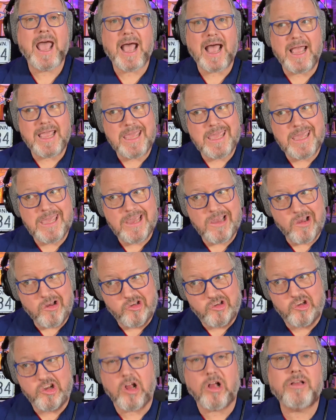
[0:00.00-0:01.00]
You
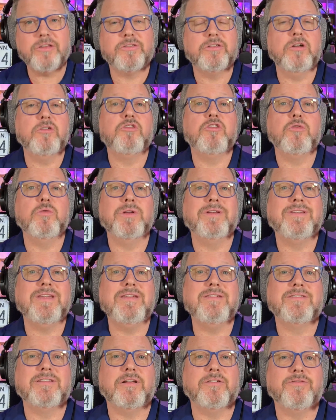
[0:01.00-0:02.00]
should also do a
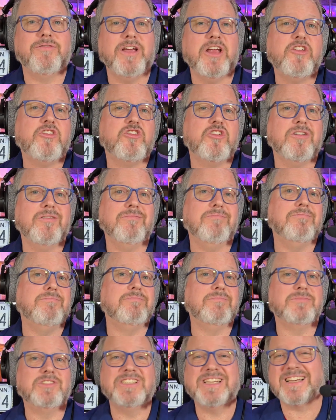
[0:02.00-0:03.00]

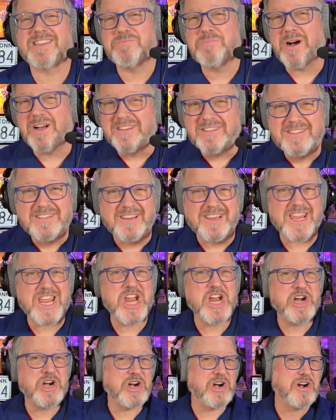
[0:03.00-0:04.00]
desulfation 6 months, a
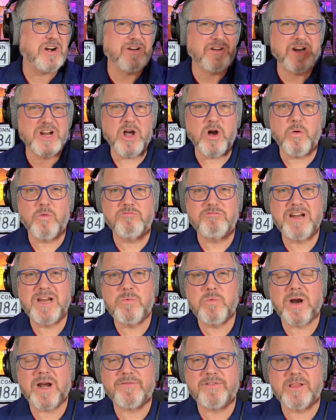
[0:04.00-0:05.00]
year, read
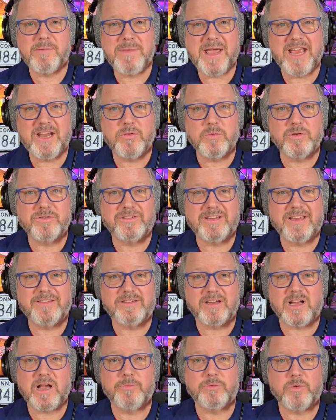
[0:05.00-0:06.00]
whatever the manual says
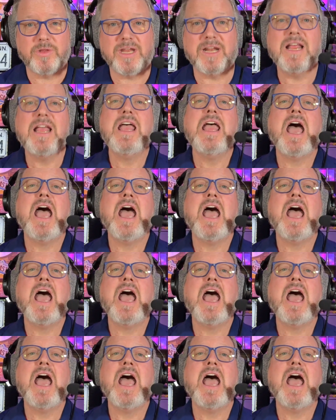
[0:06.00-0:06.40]
that comes with it.